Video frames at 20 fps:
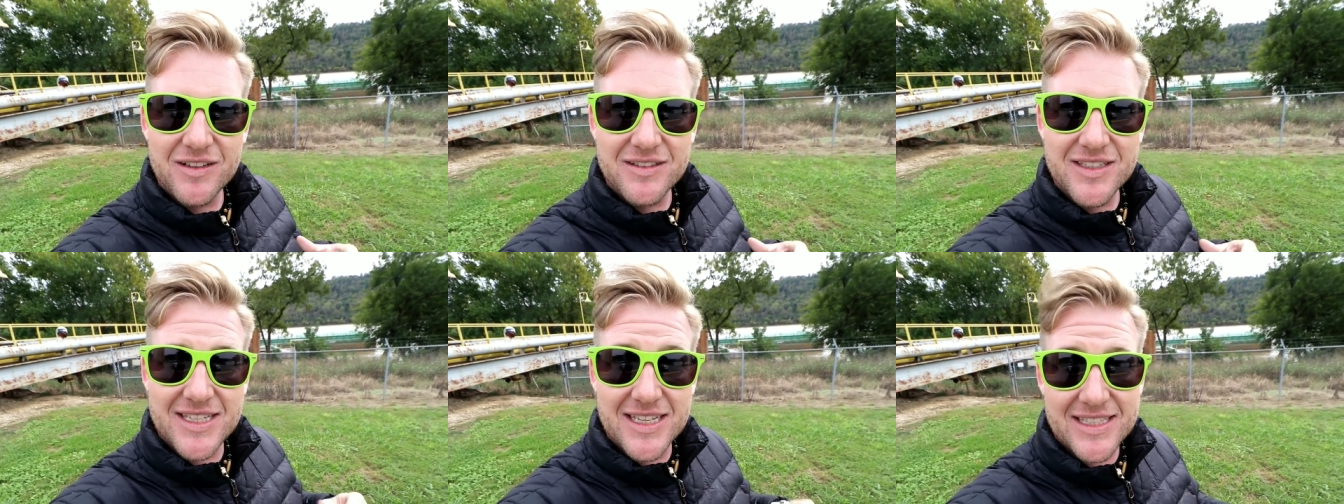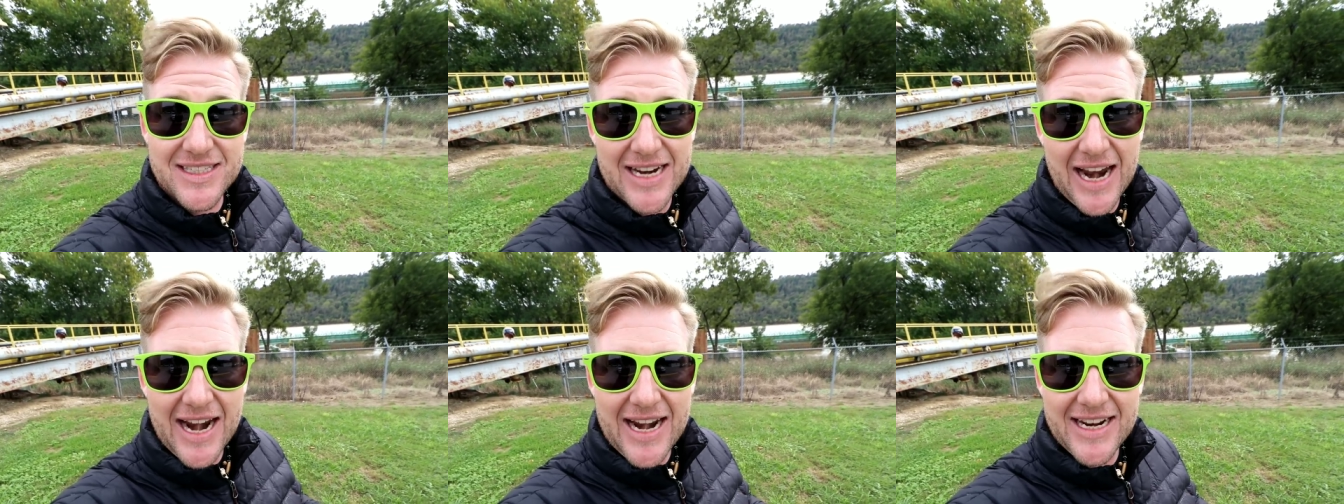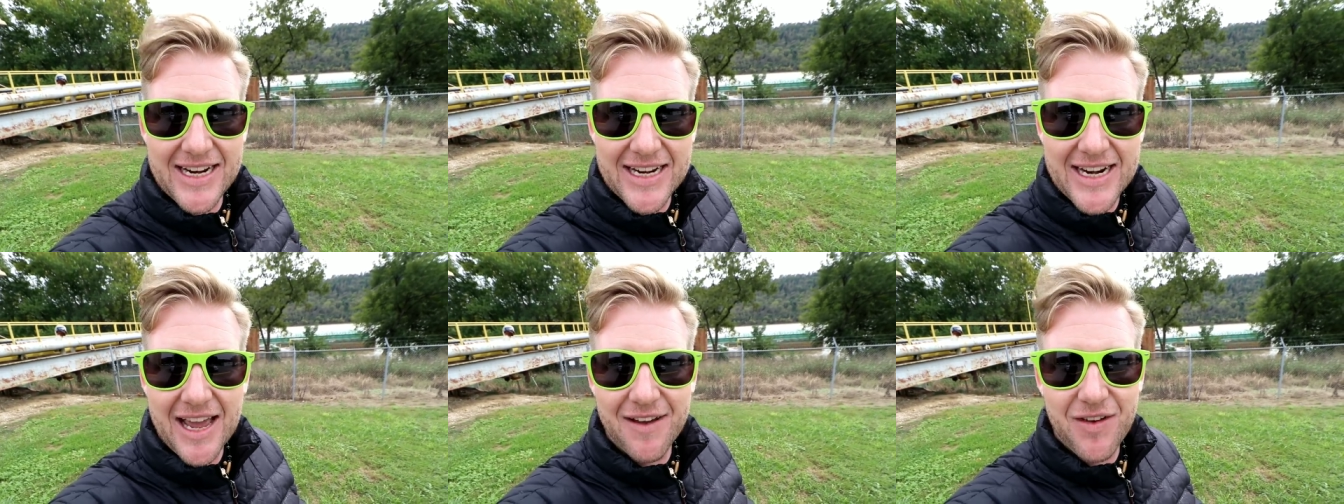
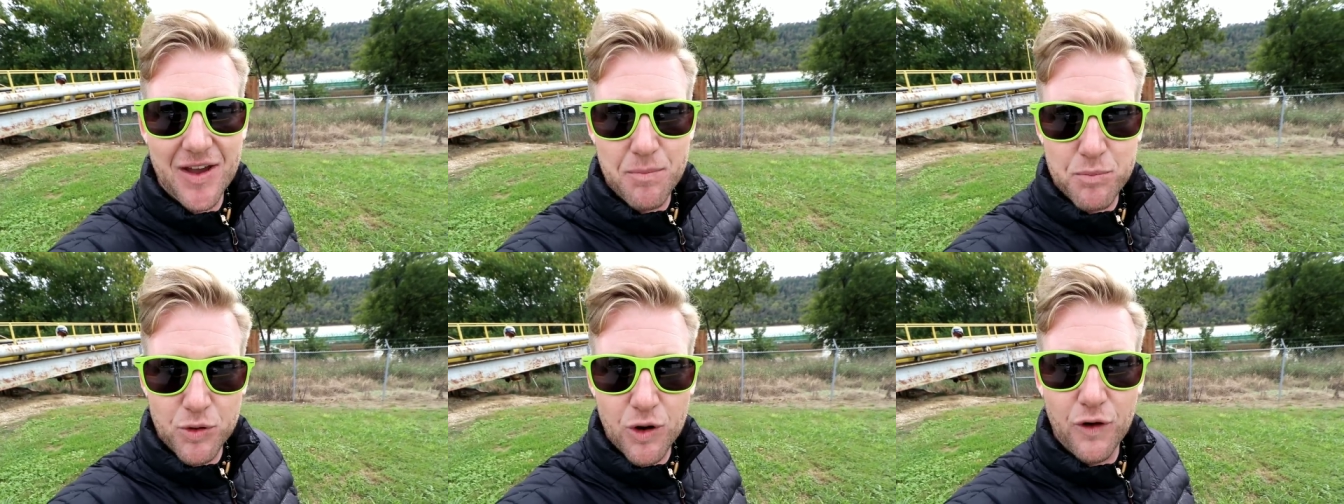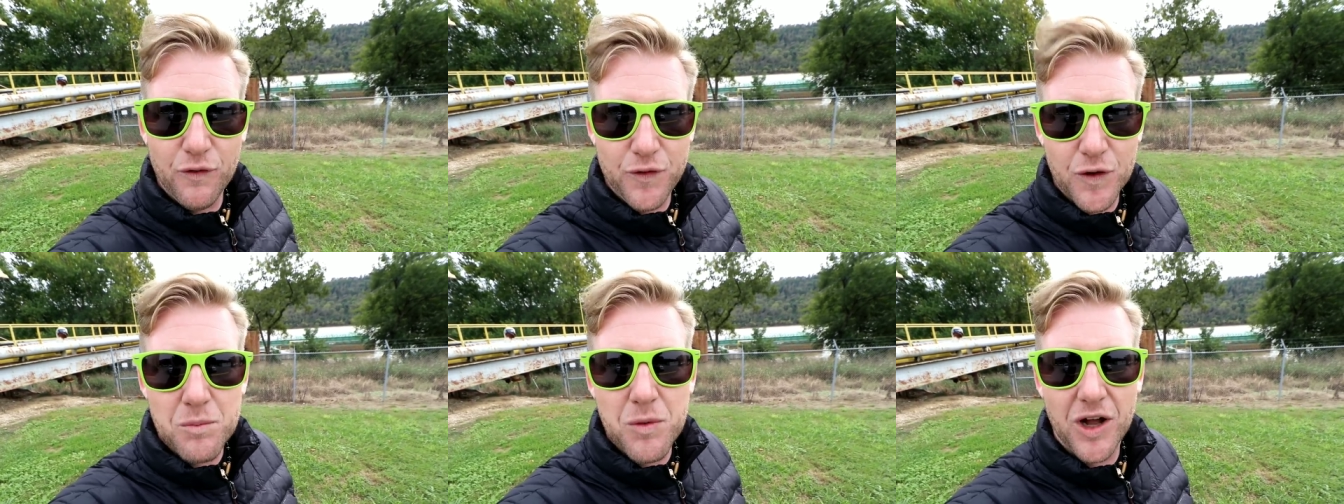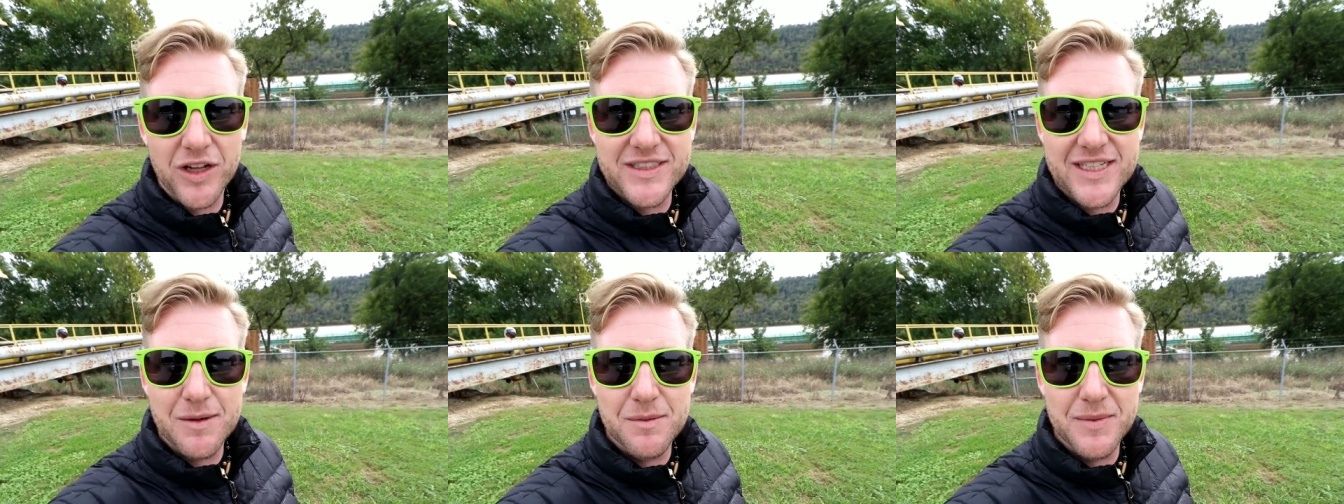Cincinnati didn't have a pro
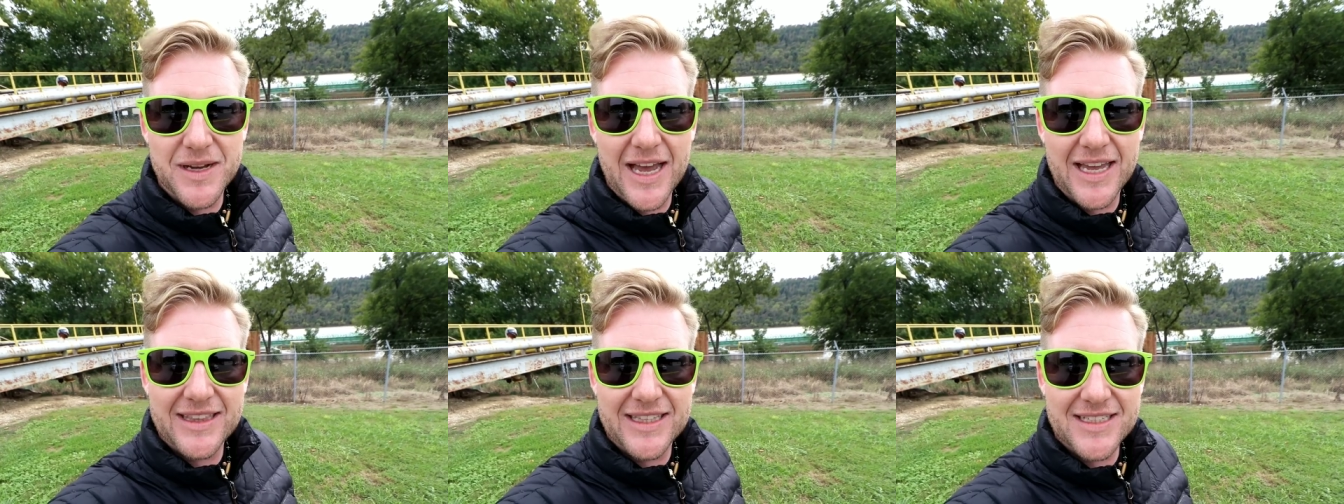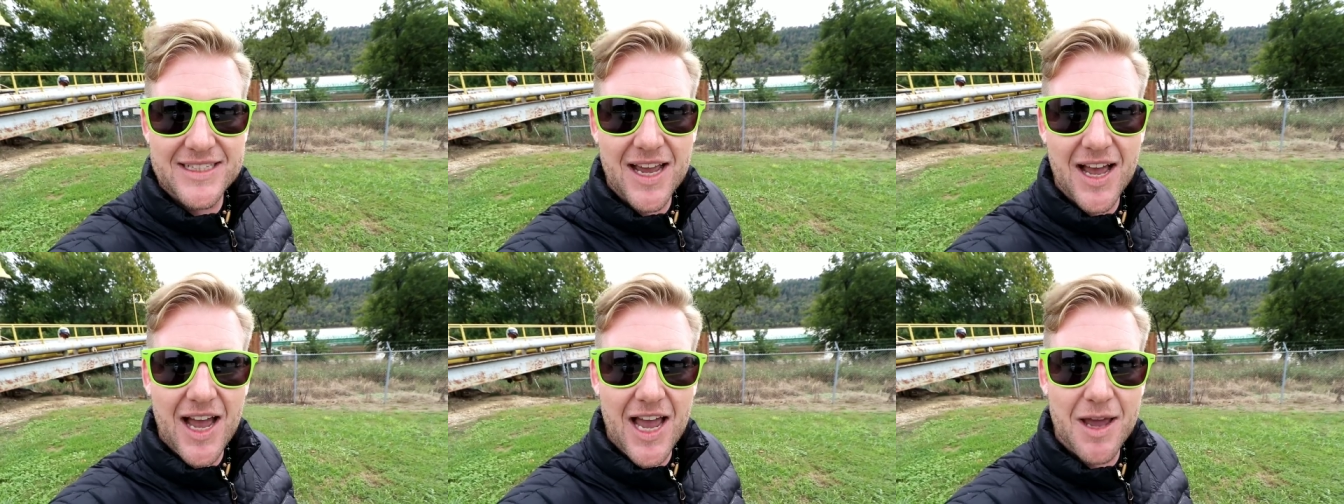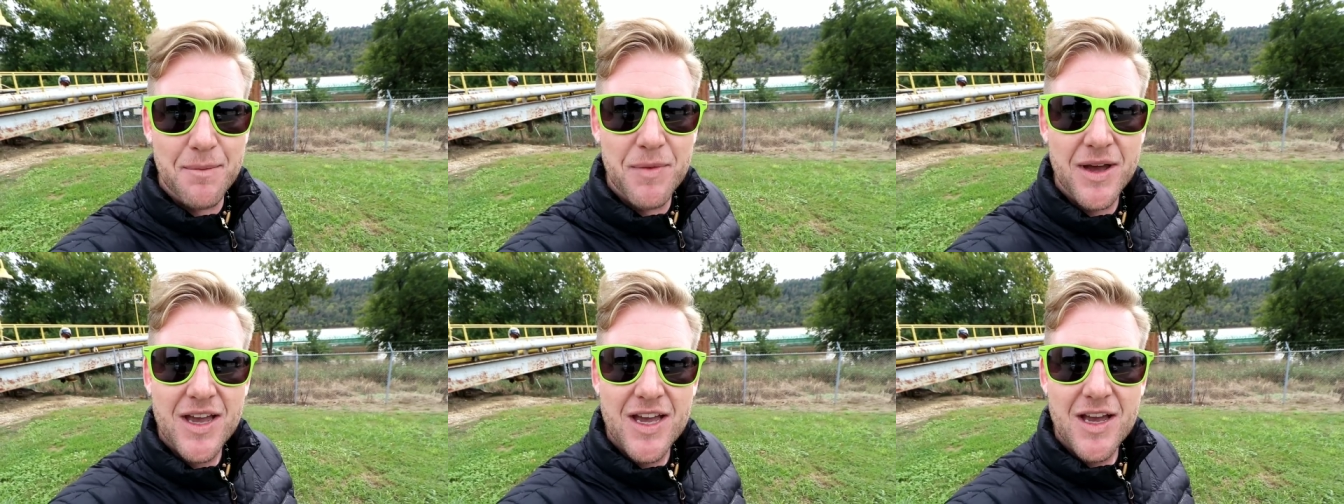football team at the
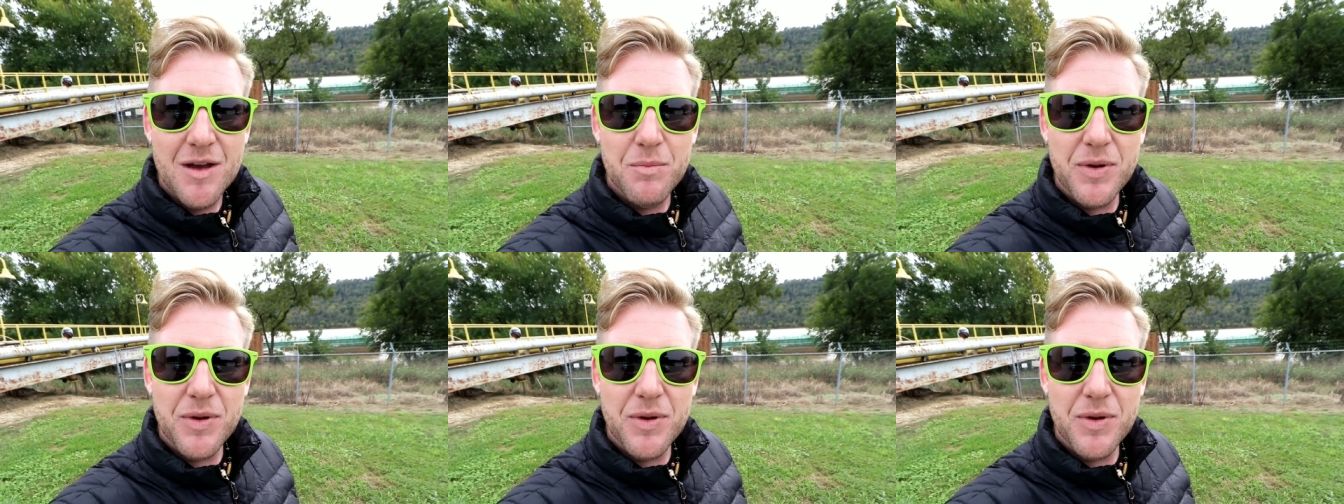time,